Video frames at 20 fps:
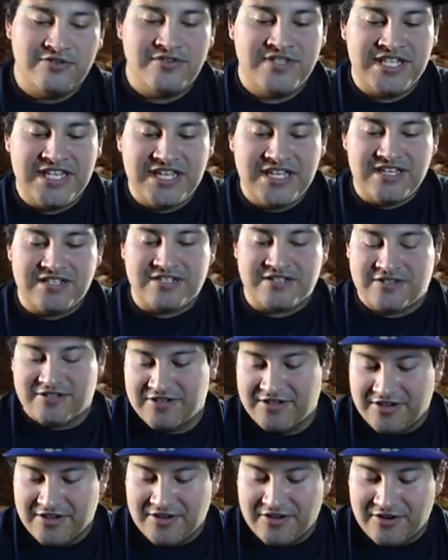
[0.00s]
these
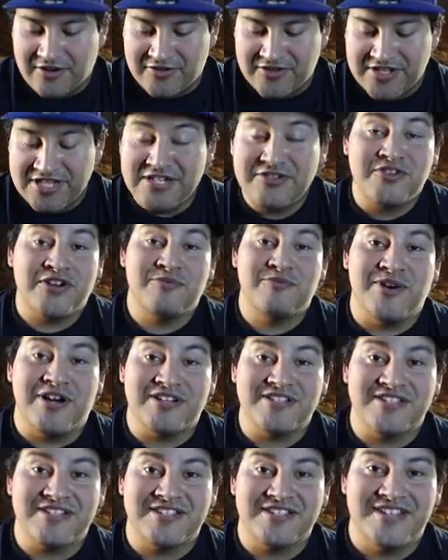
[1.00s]
are the Elite Trainer
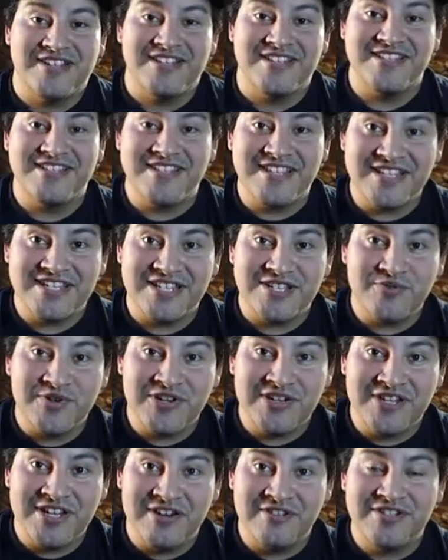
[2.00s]
boxes. This is where
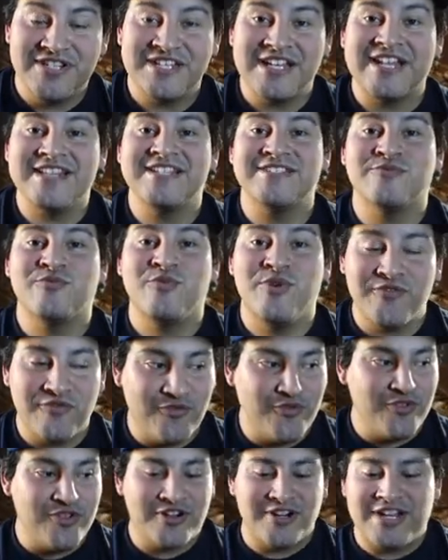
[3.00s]
you're guaranteed at least one
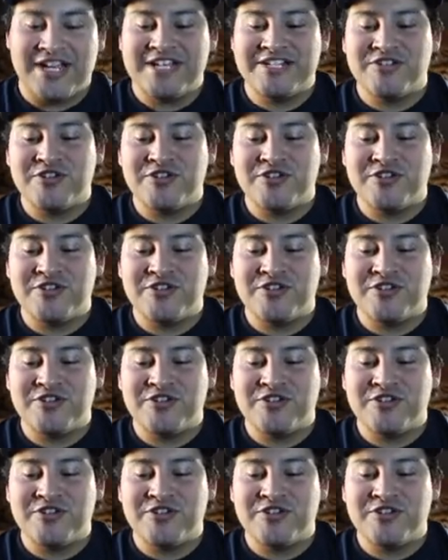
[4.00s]
Fuller and